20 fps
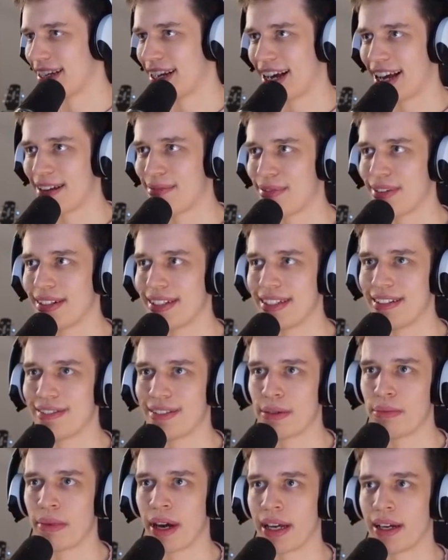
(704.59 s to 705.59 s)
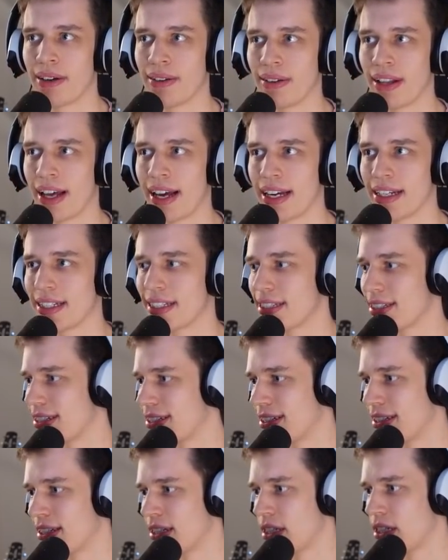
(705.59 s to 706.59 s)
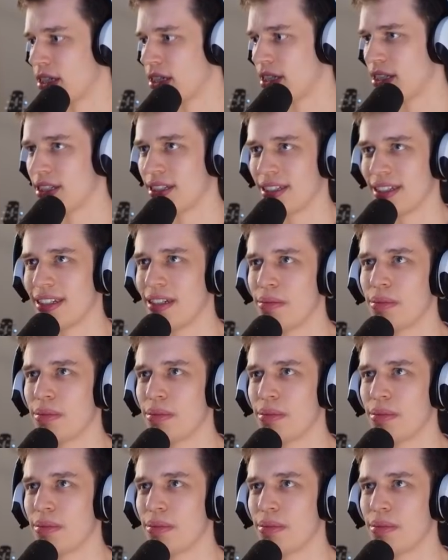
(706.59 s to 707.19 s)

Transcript: I believe in my own lies. Did he